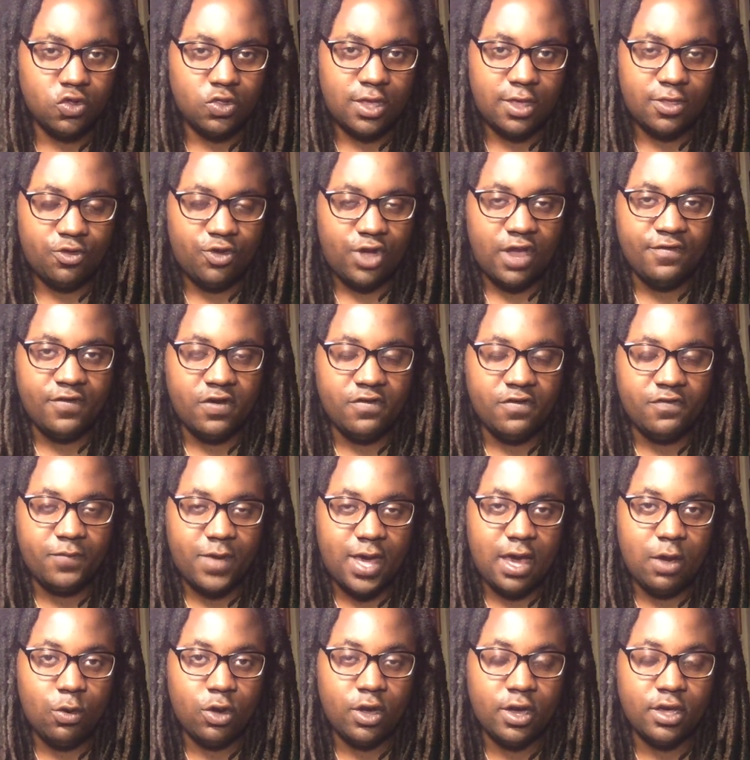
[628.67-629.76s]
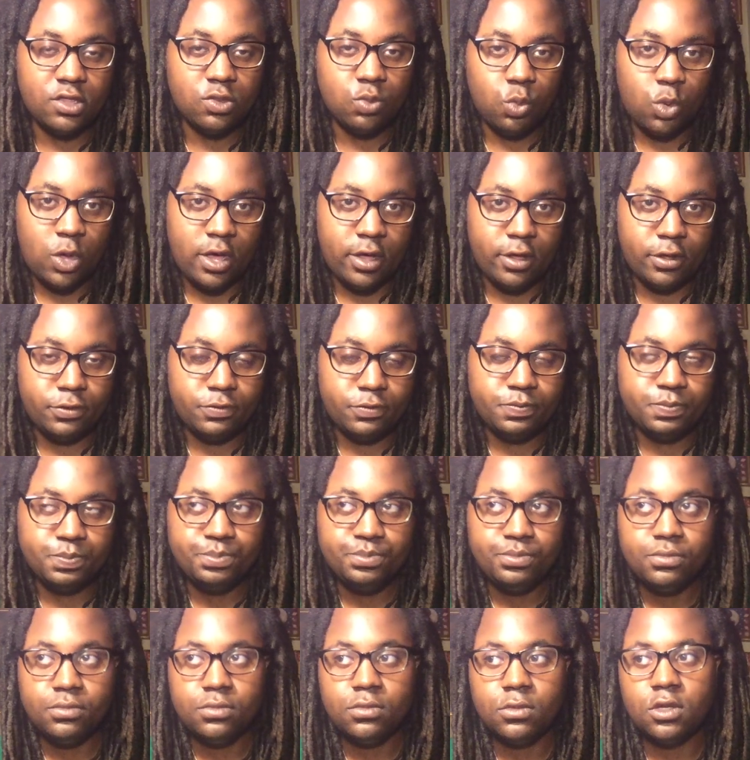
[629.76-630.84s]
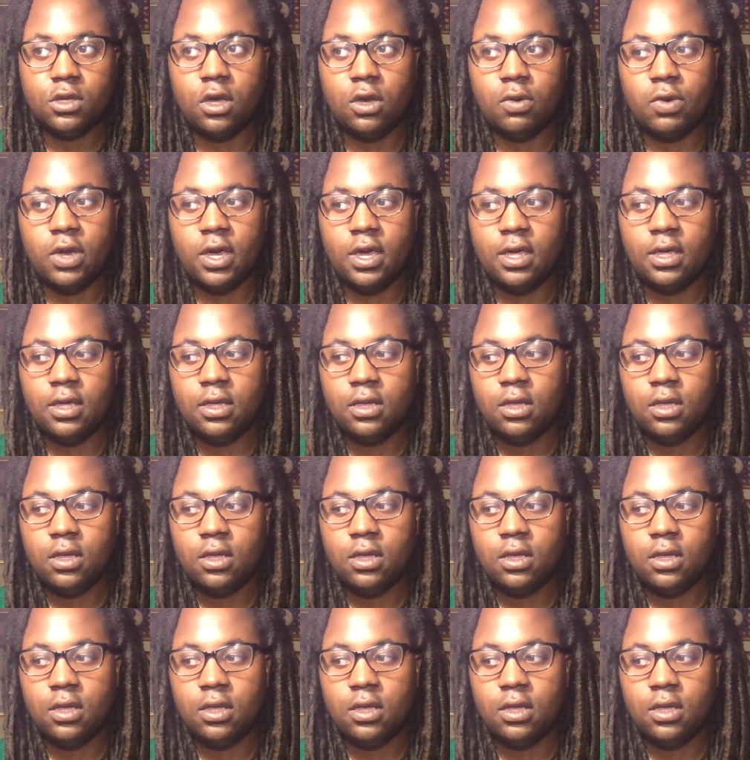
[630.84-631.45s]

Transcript: They thrive off power as well. All right.